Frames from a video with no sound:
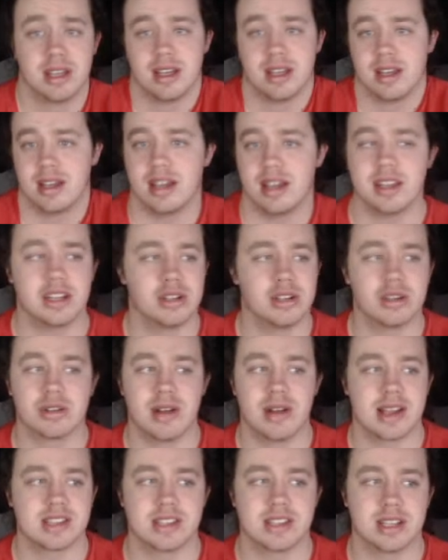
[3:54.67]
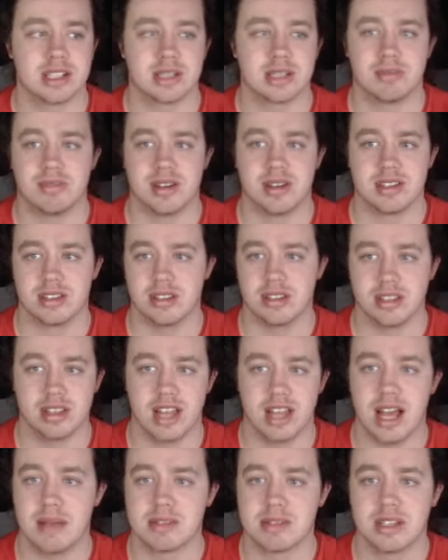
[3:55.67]
I think Noah Gregson gets up front and lead
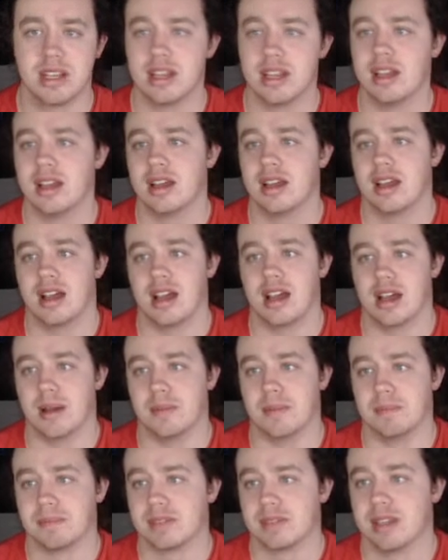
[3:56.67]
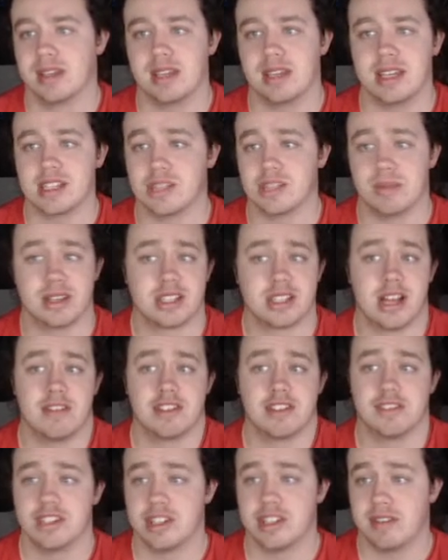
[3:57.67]
laps. He has the best average
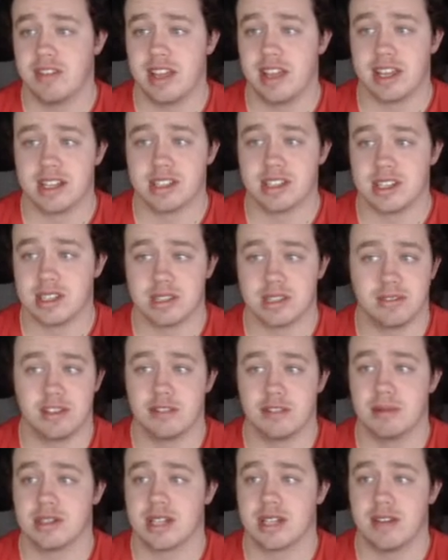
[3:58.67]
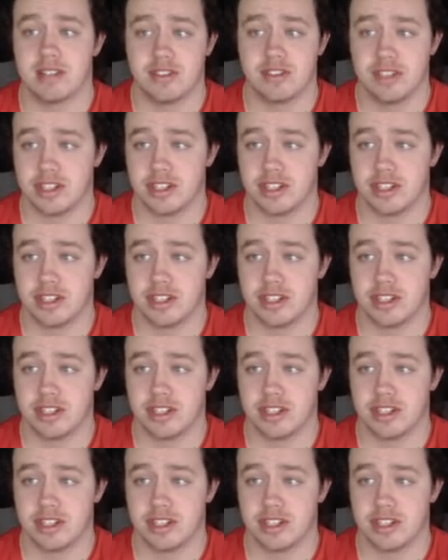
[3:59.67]
finish at Vegas. He has the fifth best average finish at